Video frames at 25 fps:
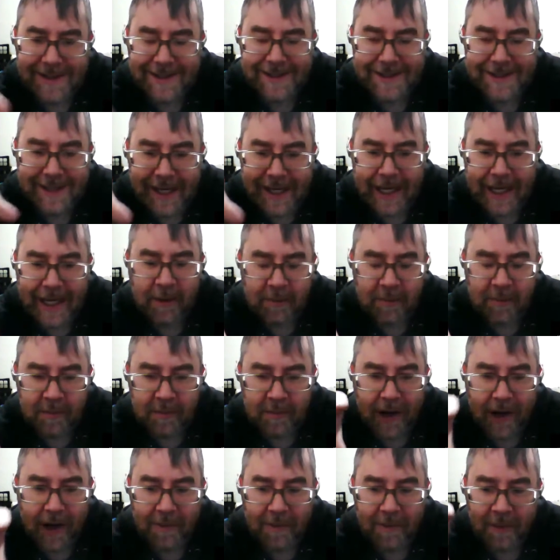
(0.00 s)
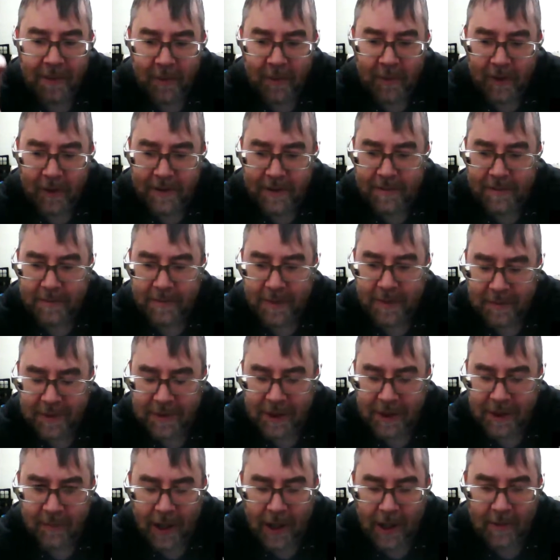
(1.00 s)
same problem that me
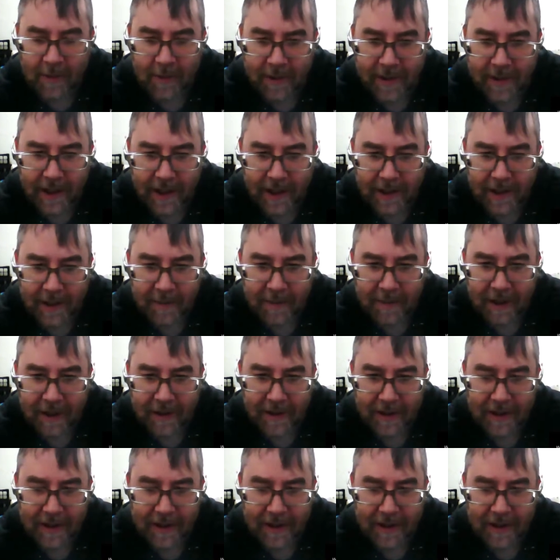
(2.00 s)
and Rob were talking about.